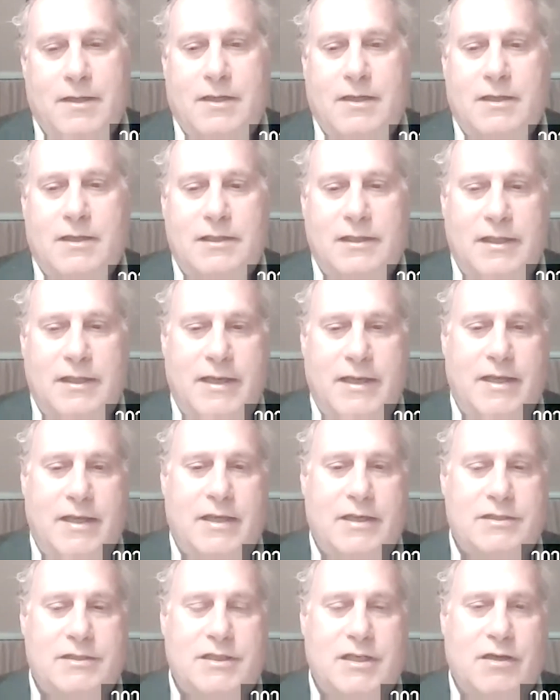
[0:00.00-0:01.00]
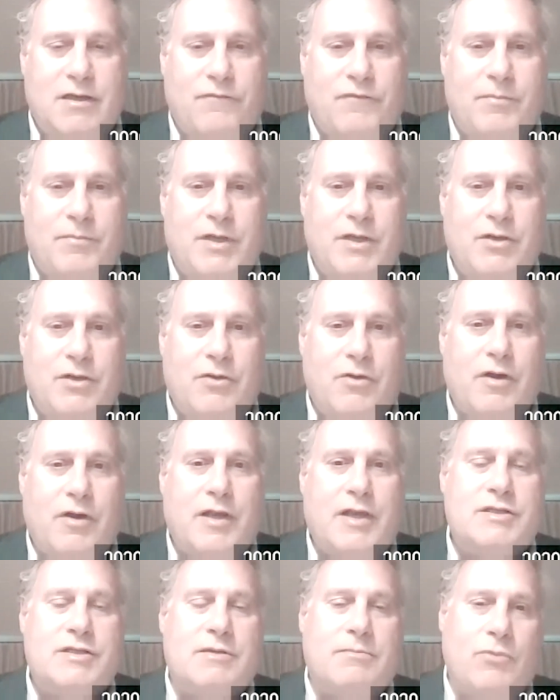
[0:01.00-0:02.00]
Lee is here from New York.
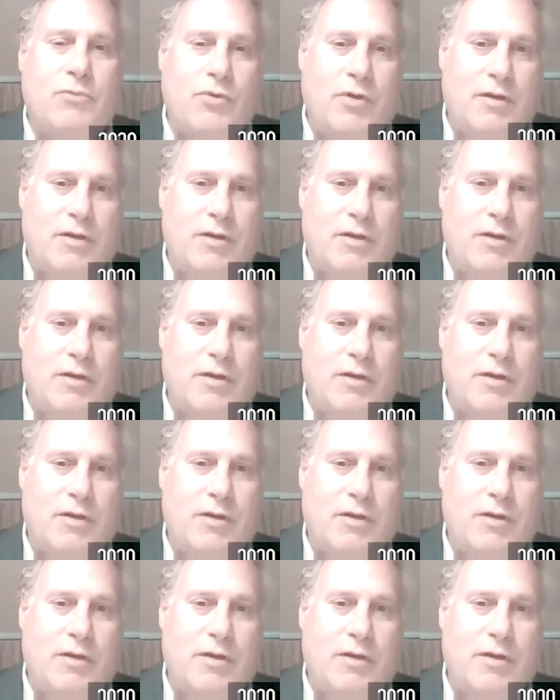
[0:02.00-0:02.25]
He's a muy